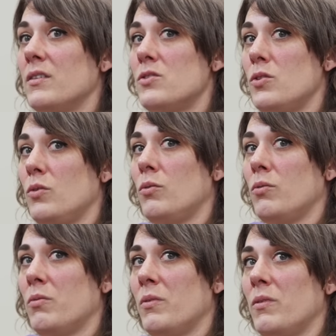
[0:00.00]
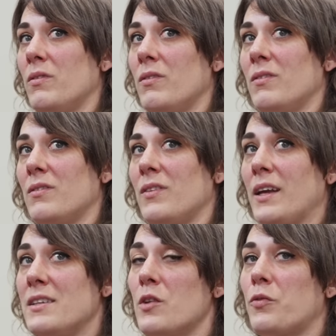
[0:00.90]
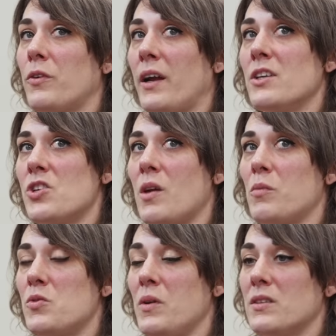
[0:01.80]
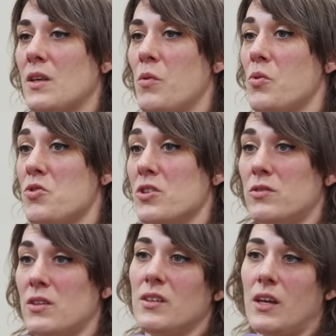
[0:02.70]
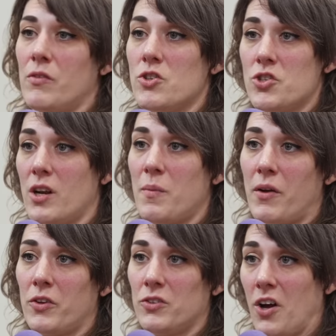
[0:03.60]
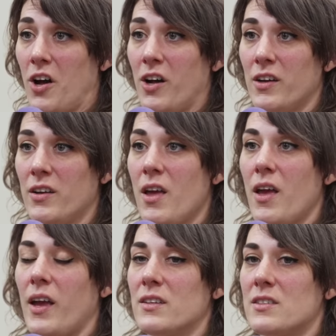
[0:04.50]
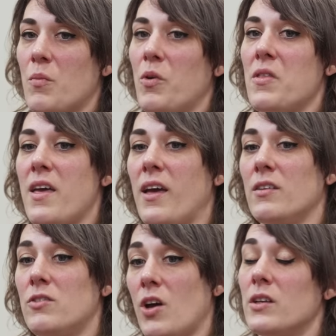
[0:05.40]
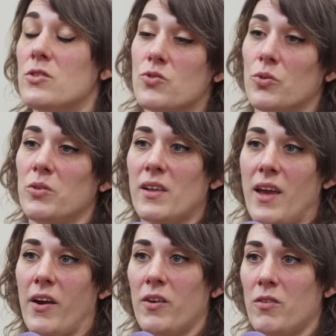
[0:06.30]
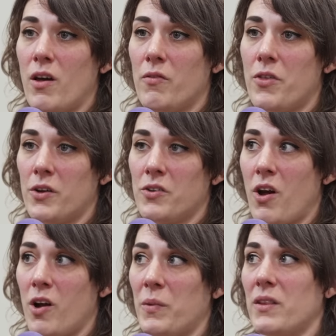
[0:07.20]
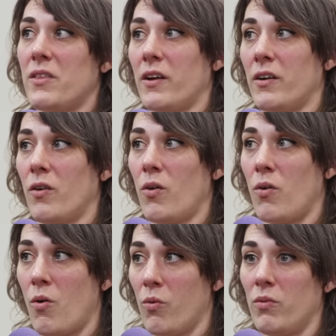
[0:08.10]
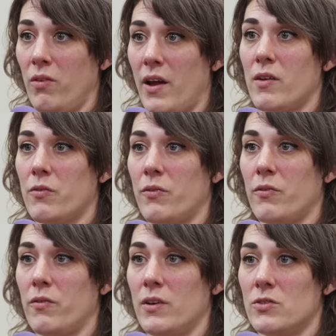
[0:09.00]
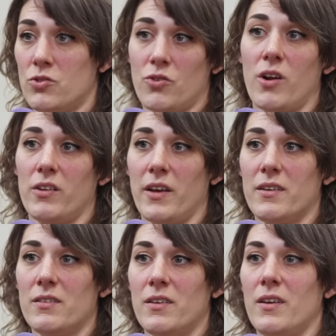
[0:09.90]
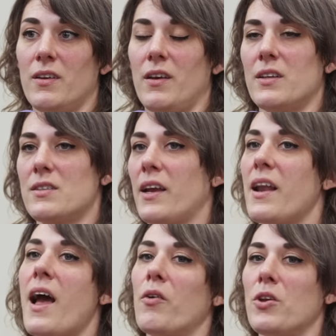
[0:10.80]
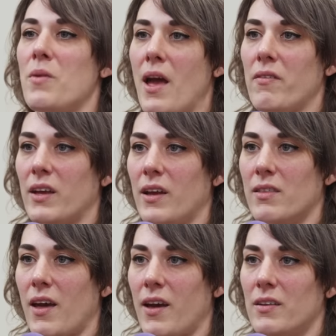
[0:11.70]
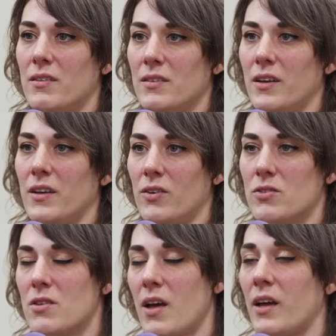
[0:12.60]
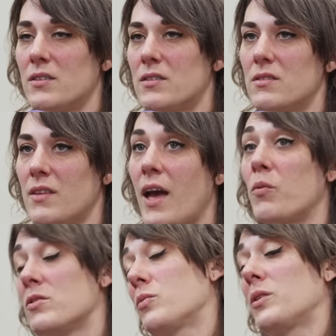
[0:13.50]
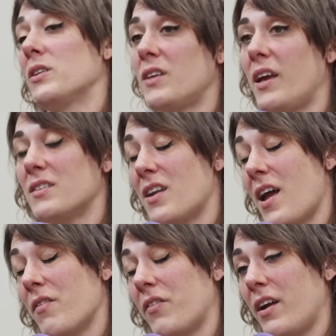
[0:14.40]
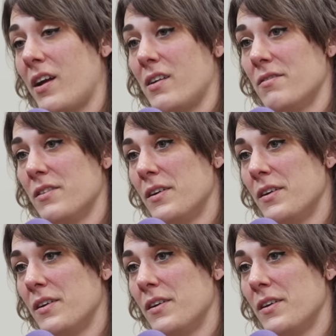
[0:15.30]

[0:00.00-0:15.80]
to like differentiate between someone who just doesn't give a shit about their dog and someone that does truly care and love their dog, but their own life is struggling. Mm-hmm. And it's like, and how do you navigate that? Mm-hmm. You know? So that was the worst case that I've ever had.